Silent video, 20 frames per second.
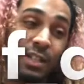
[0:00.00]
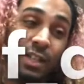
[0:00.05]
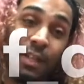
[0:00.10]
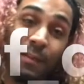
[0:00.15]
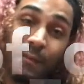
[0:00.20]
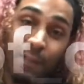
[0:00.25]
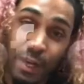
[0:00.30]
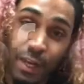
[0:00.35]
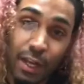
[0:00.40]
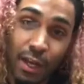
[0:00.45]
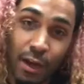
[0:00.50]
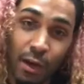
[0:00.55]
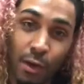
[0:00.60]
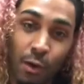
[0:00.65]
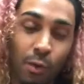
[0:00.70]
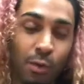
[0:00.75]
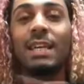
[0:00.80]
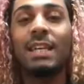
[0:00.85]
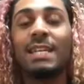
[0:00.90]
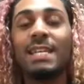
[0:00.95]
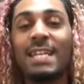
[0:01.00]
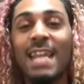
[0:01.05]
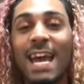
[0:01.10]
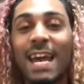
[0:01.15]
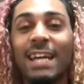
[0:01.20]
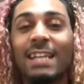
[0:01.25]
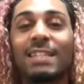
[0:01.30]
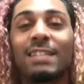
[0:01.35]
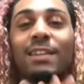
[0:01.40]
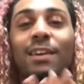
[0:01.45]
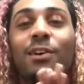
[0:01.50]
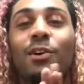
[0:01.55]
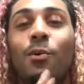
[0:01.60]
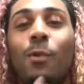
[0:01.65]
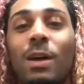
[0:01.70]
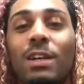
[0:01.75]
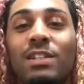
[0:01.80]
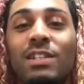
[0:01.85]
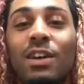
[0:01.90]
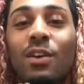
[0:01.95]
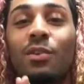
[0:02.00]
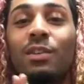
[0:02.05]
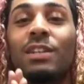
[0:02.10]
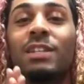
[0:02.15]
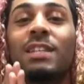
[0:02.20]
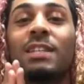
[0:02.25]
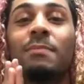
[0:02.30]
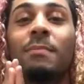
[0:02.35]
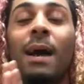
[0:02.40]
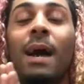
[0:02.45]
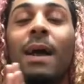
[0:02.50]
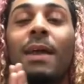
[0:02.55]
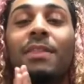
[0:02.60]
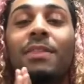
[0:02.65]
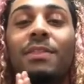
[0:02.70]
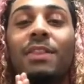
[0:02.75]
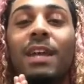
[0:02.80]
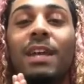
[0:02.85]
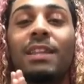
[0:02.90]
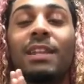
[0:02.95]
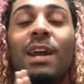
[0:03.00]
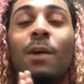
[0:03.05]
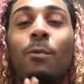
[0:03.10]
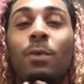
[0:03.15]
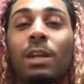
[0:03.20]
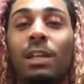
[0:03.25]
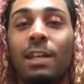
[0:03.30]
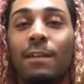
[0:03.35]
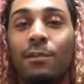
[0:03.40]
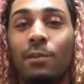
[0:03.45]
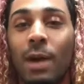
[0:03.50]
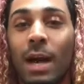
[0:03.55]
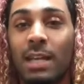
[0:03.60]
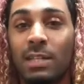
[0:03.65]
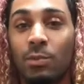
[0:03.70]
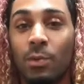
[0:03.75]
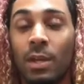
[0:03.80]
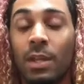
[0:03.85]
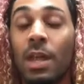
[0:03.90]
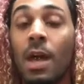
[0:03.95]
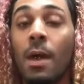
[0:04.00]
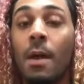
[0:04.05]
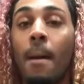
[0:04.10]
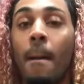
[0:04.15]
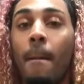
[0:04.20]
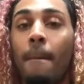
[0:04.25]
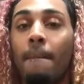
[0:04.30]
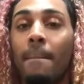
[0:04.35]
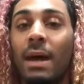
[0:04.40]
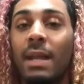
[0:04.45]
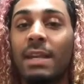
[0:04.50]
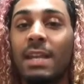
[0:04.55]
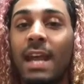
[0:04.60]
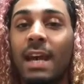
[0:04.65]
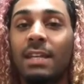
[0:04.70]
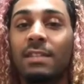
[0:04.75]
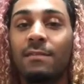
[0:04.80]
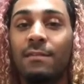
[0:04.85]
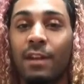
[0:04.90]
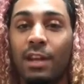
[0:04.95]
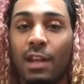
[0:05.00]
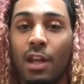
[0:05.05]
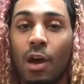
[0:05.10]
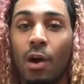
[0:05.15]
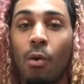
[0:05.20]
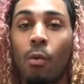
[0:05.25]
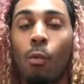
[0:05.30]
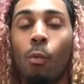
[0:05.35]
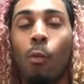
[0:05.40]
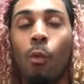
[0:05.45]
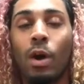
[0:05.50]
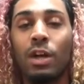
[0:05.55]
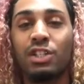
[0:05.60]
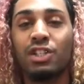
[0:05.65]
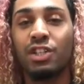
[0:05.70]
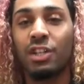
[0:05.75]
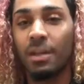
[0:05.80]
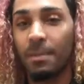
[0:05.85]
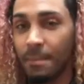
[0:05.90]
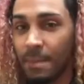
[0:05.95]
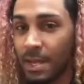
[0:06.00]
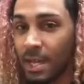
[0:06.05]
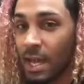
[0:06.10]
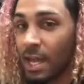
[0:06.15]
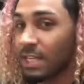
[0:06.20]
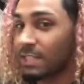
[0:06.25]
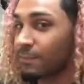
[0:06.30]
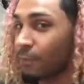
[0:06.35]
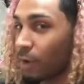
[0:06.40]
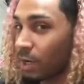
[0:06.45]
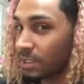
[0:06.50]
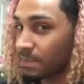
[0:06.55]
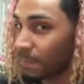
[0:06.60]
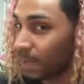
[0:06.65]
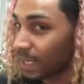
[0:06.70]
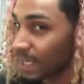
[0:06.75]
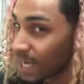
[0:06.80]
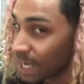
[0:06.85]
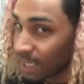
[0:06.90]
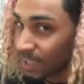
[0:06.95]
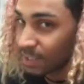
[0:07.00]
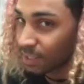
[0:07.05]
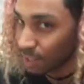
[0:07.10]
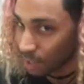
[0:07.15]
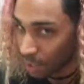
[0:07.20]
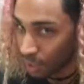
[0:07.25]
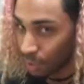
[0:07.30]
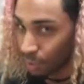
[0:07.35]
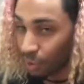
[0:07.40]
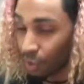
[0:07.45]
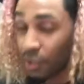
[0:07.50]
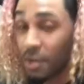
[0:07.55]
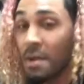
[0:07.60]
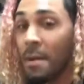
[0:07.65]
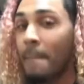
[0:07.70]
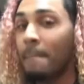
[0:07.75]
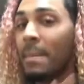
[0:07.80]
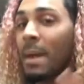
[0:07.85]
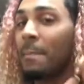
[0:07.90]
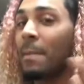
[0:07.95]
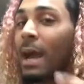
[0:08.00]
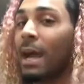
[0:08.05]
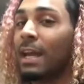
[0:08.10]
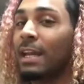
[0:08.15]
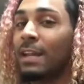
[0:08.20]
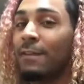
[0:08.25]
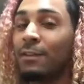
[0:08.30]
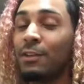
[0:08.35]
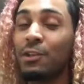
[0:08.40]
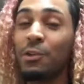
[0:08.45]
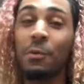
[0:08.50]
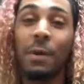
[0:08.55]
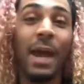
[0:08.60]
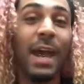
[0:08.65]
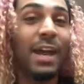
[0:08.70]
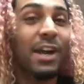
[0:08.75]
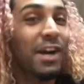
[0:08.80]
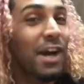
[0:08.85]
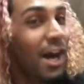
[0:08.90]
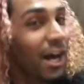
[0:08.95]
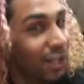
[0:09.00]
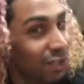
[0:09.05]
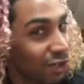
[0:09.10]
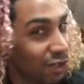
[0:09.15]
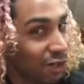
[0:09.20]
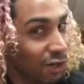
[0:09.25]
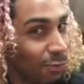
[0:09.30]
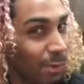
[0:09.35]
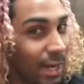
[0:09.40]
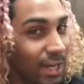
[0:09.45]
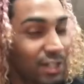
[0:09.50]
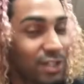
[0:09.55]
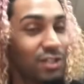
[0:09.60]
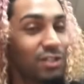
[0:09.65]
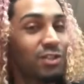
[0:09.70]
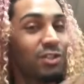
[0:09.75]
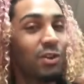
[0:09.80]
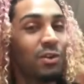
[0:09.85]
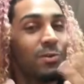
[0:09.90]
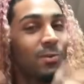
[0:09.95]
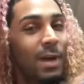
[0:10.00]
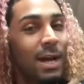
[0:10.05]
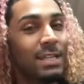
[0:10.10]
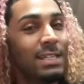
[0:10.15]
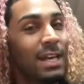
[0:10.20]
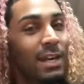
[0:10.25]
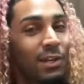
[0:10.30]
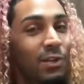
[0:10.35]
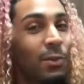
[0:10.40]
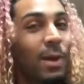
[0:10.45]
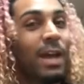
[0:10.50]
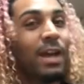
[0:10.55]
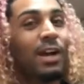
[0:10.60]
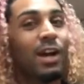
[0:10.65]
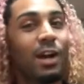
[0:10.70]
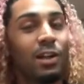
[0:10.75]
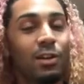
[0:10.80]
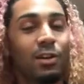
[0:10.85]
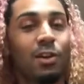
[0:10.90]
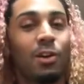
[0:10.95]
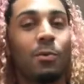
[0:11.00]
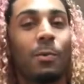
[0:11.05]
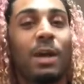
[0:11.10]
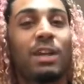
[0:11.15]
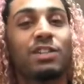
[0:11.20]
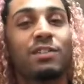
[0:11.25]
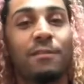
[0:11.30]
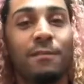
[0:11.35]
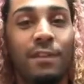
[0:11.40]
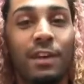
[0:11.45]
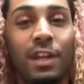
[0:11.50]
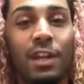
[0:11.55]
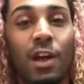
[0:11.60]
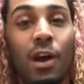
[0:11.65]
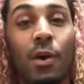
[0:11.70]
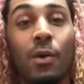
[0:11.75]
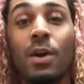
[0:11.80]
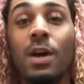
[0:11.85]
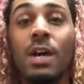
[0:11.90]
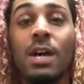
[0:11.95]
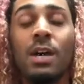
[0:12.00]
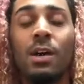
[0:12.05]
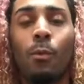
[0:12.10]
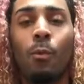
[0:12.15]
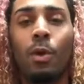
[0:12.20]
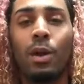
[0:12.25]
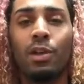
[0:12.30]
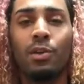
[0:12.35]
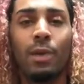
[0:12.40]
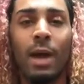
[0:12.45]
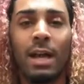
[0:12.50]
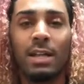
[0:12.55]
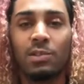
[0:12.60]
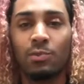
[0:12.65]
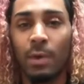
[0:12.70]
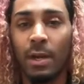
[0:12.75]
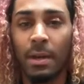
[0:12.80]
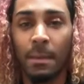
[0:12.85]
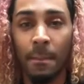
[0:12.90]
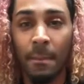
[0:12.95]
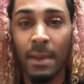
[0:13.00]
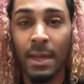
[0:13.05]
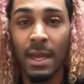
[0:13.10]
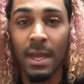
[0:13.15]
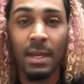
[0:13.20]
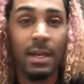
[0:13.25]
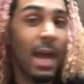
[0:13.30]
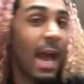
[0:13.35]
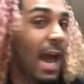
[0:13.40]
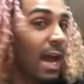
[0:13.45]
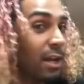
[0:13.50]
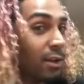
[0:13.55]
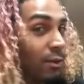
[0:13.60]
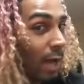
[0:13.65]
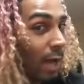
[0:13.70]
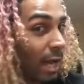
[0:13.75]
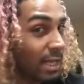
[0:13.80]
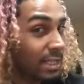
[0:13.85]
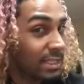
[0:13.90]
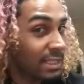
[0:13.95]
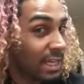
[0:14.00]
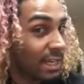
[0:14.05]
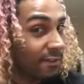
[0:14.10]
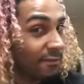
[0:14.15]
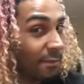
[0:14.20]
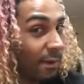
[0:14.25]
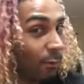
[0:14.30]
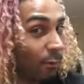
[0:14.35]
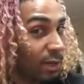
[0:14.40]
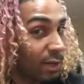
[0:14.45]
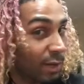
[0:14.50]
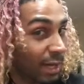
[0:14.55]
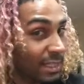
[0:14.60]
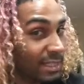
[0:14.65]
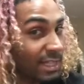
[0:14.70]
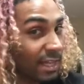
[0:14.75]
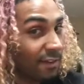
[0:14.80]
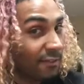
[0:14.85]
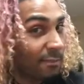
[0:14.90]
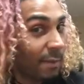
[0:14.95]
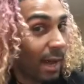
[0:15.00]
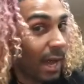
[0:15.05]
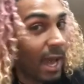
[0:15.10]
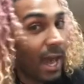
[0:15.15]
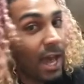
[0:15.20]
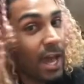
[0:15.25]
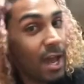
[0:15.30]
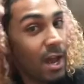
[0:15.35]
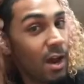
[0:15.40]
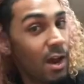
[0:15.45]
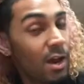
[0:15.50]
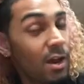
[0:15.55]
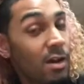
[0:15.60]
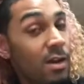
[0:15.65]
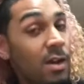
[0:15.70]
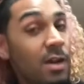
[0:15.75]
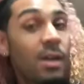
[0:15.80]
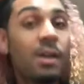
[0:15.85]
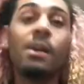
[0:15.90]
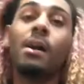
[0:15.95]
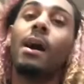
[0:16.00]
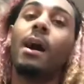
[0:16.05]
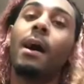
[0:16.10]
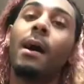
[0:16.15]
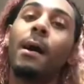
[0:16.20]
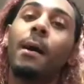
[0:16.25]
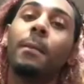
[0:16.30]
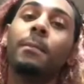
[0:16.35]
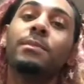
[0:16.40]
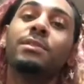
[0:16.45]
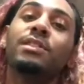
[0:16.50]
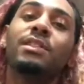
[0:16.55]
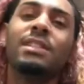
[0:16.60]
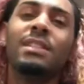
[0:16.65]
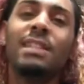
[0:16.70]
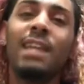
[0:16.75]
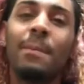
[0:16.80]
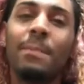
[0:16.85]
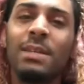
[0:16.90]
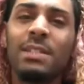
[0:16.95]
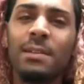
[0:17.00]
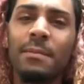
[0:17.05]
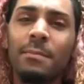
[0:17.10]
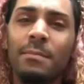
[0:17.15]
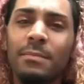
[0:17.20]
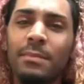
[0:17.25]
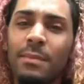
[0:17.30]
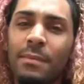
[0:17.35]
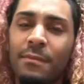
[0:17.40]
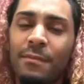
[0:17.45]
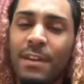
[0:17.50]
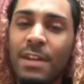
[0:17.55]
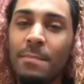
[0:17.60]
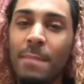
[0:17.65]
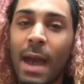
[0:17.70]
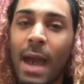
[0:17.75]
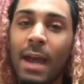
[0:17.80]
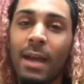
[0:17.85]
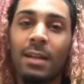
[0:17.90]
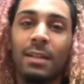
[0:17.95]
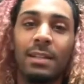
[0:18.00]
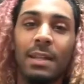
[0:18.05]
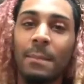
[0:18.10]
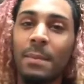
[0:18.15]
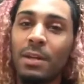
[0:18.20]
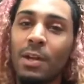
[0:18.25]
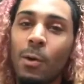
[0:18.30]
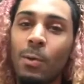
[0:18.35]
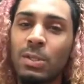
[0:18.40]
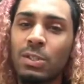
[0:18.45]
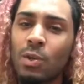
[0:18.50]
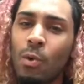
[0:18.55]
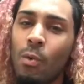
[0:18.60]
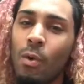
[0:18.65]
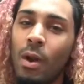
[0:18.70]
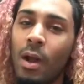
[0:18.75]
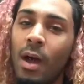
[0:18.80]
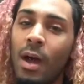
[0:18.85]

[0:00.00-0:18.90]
the video. The next question, or this is my thing that I want to leave you guys with. My next video, what should it be as far as my next color? Maybe I could even do a color correction, show you guys how to do a color correction video. What do you guys recommend? How guys think of what do you guys think of my hair? Just tell me some feedback. Let me know what's going